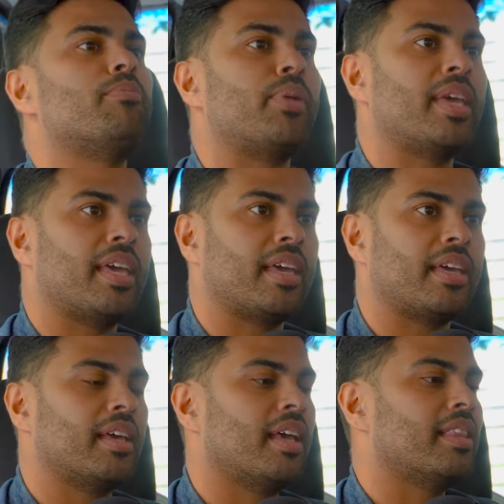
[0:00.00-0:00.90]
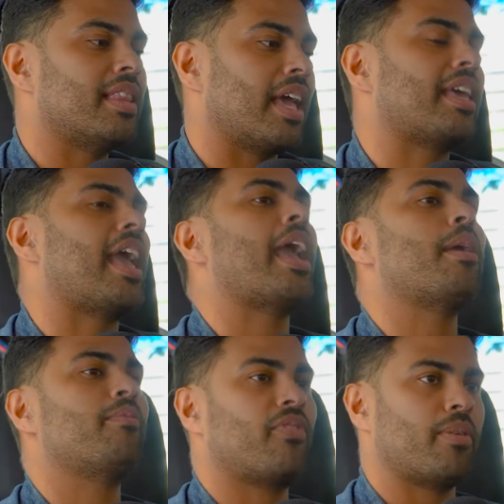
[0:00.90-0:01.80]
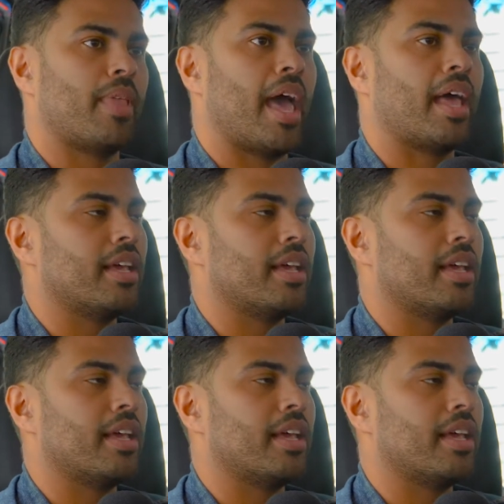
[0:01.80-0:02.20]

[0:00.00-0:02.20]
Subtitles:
being that came from that.